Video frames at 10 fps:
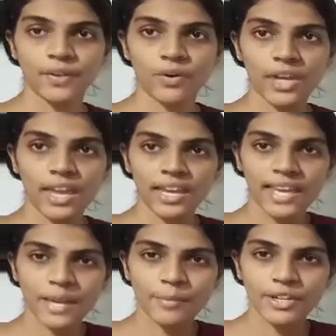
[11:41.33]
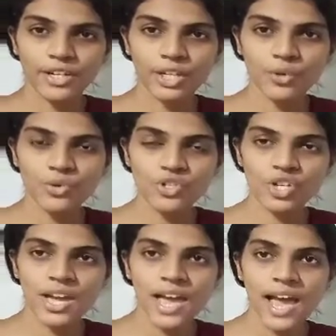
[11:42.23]
Okay, can be
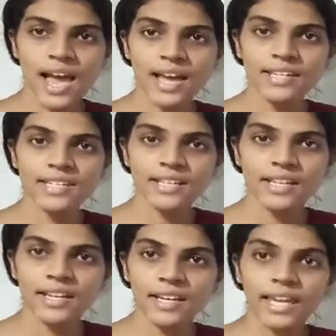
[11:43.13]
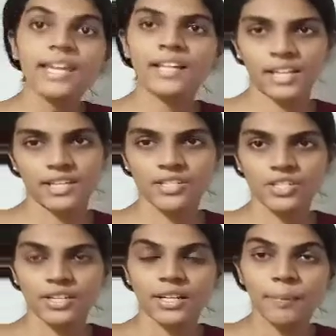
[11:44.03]
reduced and
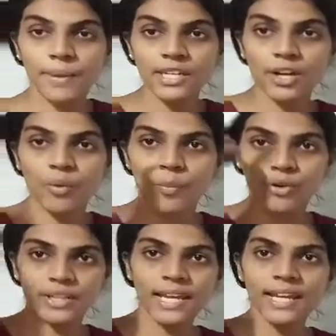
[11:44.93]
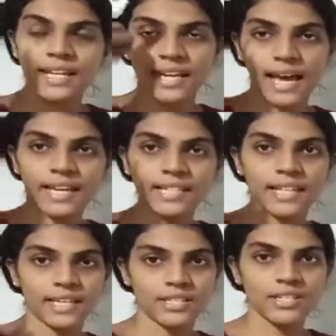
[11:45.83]
increased depending upon the light
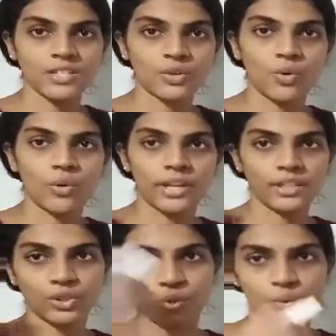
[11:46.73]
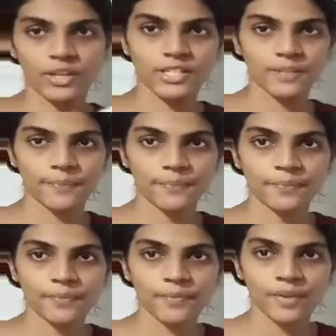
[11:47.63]
that is going through it.
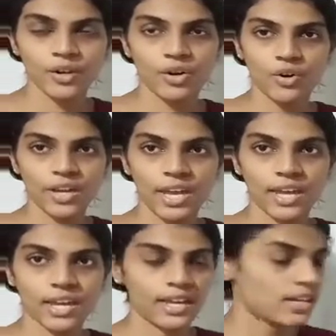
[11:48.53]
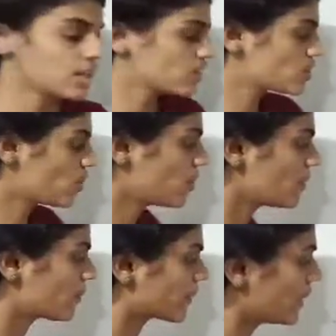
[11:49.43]
Okay,
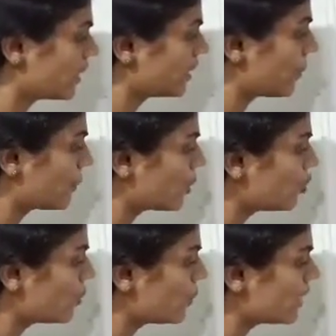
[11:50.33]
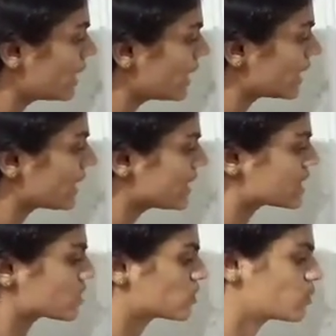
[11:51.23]
so the pupil
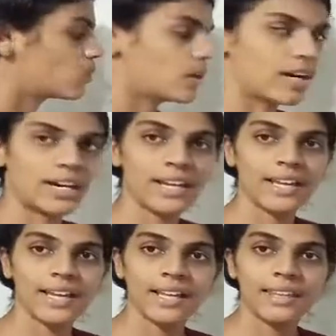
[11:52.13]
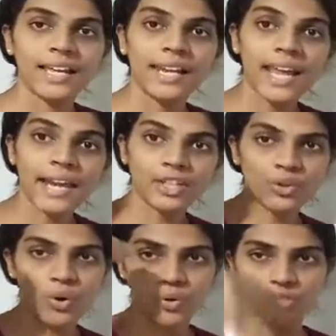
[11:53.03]
is where the light
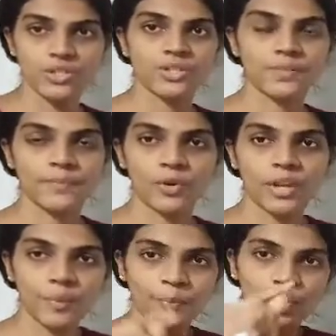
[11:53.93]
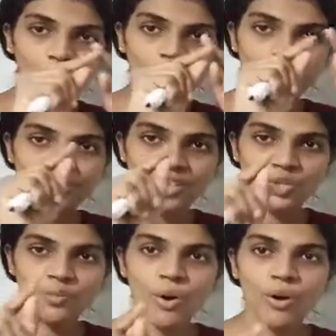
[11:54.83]
goes. Okay, pupil is a
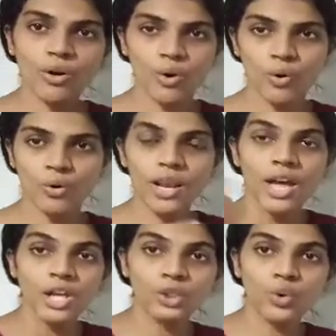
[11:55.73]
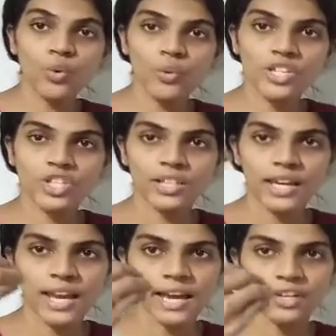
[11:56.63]
small hole through which the
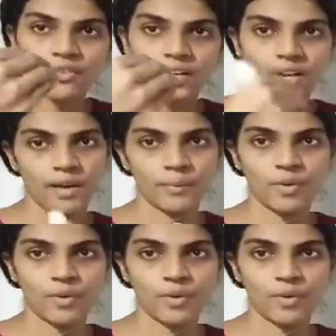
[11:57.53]
light will come.